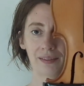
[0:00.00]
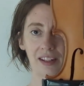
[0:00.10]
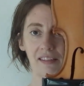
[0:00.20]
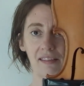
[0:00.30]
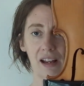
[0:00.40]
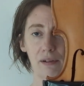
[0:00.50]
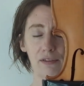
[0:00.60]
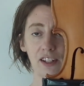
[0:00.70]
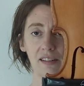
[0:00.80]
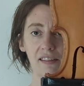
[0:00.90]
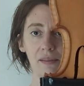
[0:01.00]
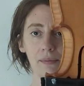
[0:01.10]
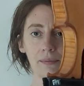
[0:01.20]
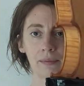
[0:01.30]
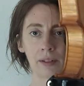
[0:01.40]
this is how it fits
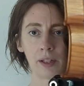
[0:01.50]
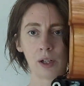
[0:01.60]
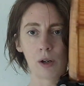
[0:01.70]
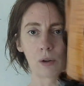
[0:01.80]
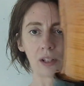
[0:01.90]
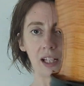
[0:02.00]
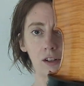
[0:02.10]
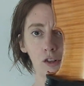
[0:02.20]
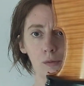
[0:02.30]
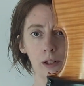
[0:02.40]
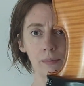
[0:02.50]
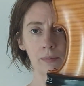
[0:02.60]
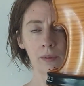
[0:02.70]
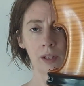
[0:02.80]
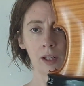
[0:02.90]
on the instrument.
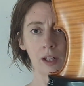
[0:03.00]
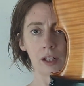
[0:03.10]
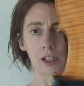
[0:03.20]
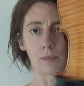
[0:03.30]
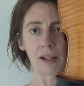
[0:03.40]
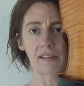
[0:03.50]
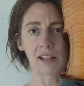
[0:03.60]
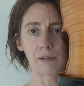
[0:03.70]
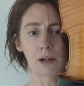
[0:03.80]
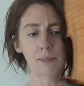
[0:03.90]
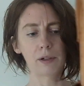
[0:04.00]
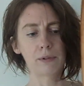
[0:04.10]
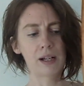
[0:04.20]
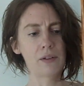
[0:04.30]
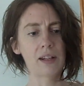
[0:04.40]
You basically wrap it
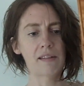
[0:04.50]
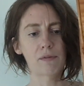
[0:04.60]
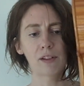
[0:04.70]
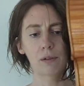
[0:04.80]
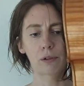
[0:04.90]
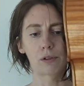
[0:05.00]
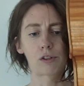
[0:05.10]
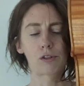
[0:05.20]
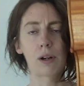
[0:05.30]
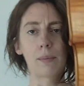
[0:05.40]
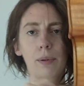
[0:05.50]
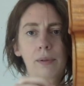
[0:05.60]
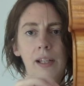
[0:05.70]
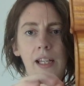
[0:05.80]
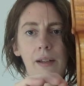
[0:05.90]
round, there's a Velcro strap
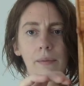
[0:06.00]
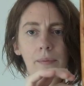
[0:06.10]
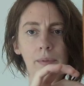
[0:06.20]
here.